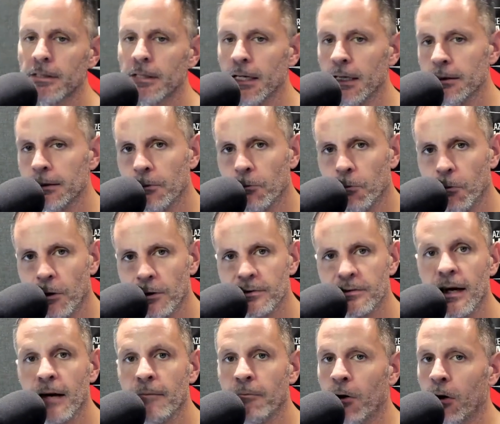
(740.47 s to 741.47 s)
And then once
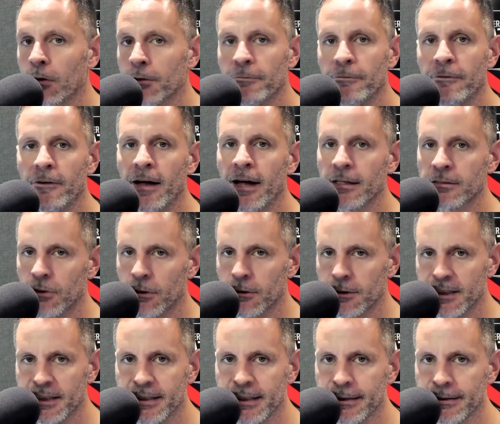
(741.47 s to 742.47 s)
they have all the facts, all
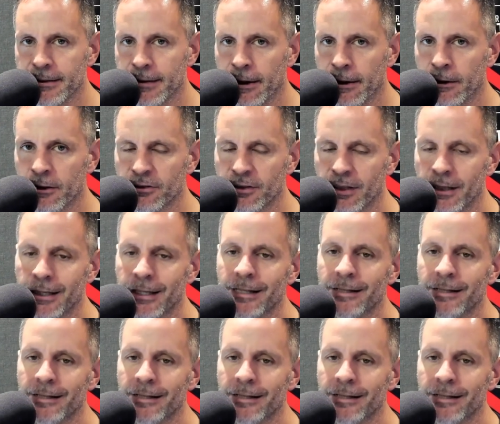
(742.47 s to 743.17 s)
the details,